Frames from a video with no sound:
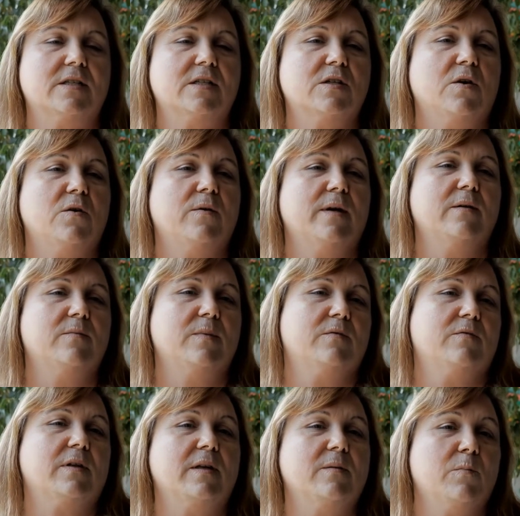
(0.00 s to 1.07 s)
So it would be
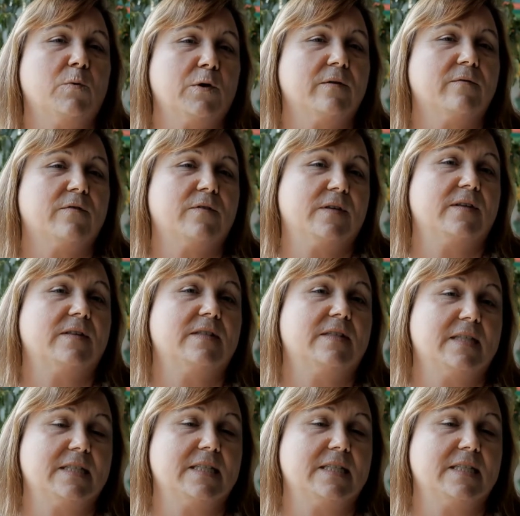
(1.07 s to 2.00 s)
really important for the, the,